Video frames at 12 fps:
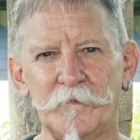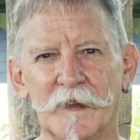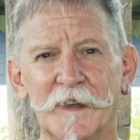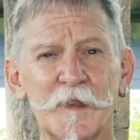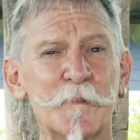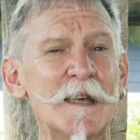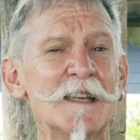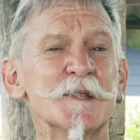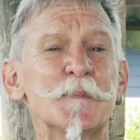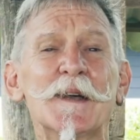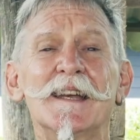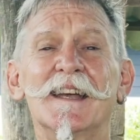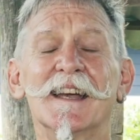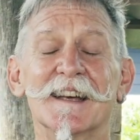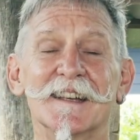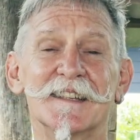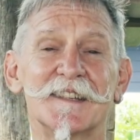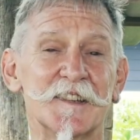And the PSB
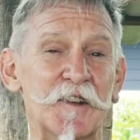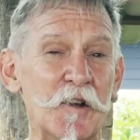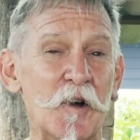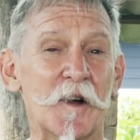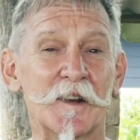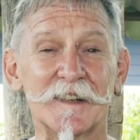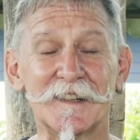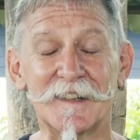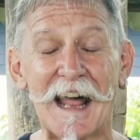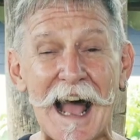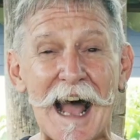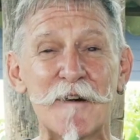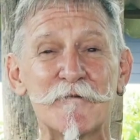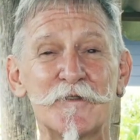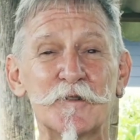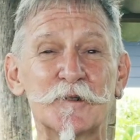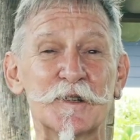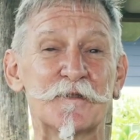is not
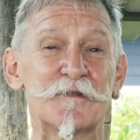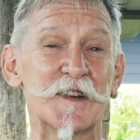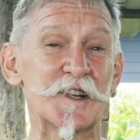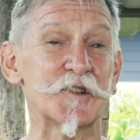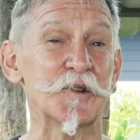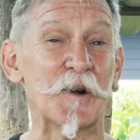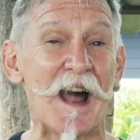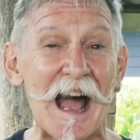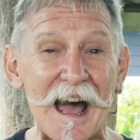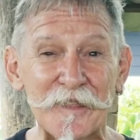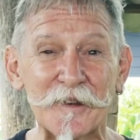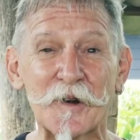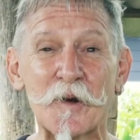harmful to fish or other